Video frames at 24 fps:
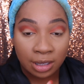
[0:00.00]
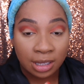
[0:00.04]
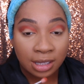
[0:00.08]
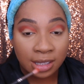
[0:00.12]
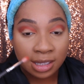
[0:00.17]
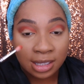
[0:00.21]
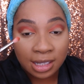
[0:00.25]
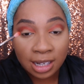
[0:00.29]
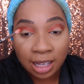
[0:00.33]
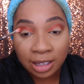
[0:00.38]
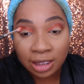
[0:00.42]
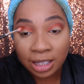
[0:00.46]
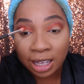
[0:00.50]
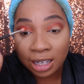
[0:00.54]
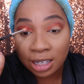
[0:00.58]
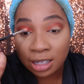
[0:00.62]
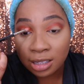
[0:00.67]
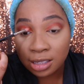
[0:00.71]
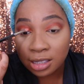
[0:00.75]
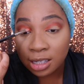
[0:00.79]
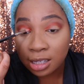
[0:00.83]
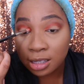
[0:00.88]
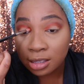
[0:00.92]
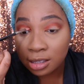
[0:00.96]
It's not that
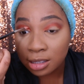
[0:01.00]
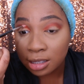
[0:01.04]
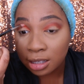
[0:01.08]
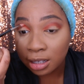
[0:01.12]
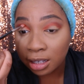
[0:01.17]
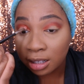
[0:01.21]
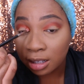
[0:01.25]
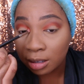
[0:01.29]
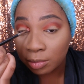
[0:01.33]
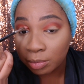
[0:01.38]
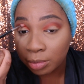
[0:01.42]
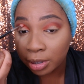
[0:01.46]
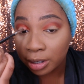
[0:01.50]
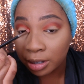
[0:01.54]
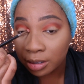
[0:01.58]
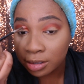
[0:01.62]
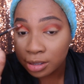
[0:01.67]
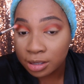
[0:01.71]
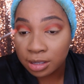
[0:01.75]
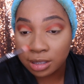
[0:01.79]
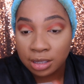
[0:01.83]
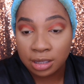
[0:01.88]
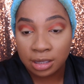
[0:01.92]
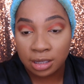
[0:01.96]
intense looking in
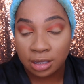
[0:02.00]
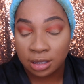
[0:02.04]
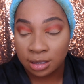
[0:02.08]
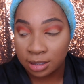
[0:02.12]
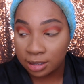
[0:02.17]
person.